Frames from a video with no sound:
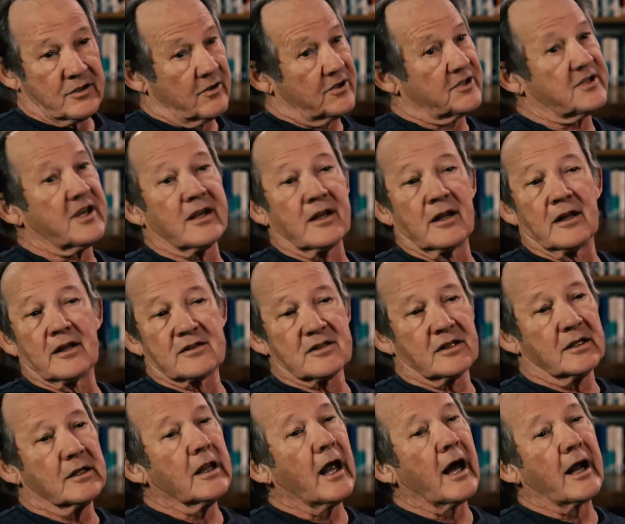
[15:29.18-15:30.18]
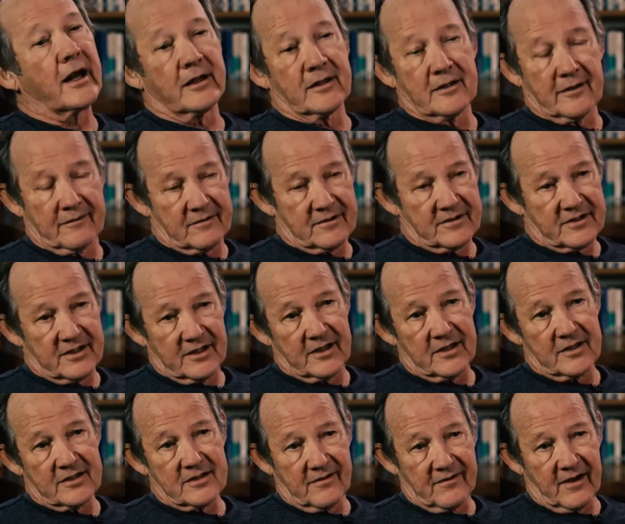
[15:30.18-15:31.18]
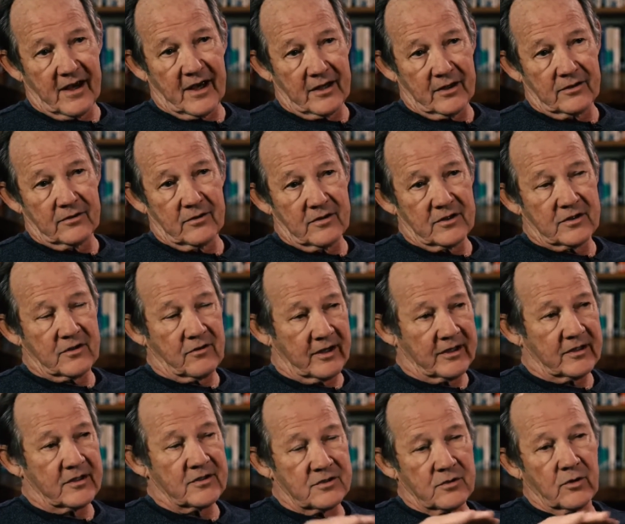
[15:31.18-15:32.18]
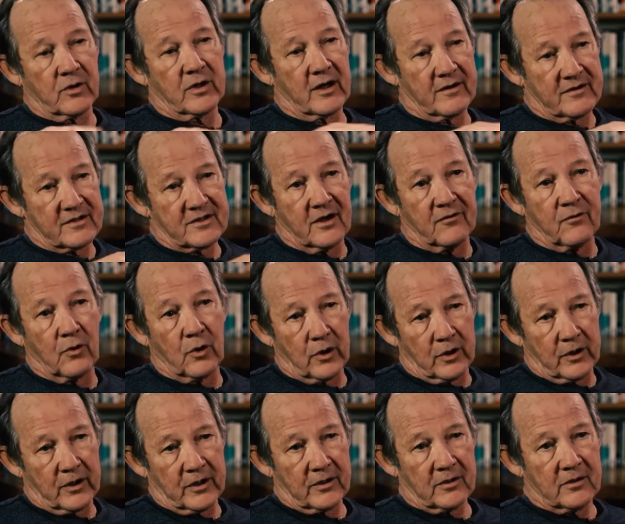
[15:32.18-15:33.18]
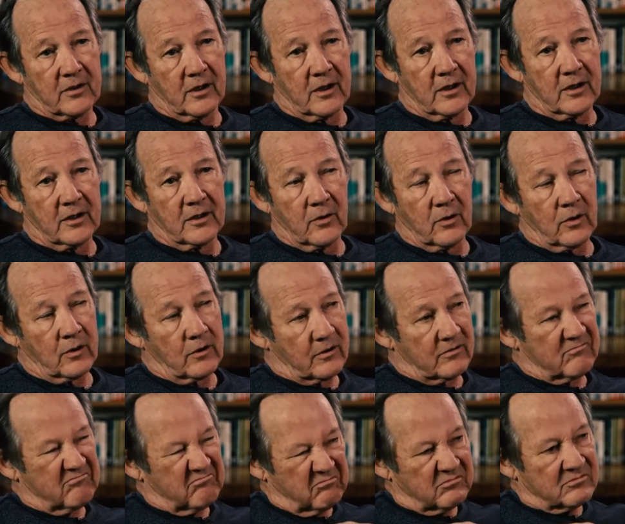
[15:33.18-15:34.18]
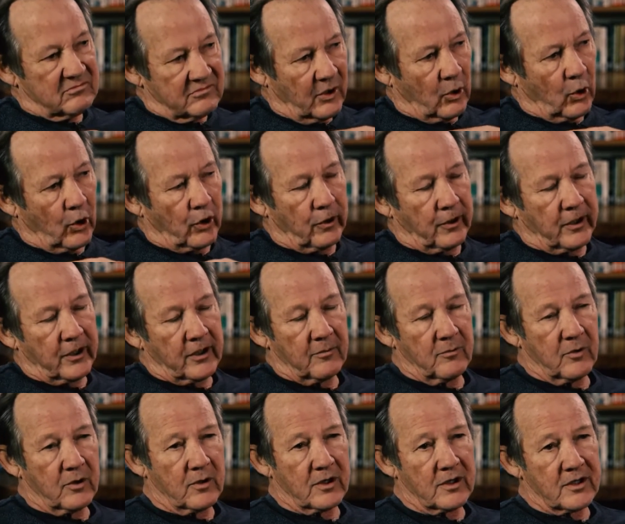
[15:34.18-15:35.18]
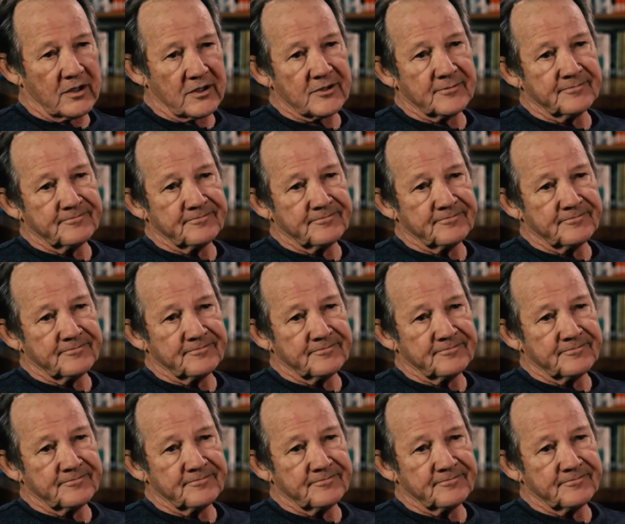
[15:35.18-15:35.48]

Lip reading: So you're seeing a lot of different cities about how to do this, create these new kind of self-ordering ordering communities.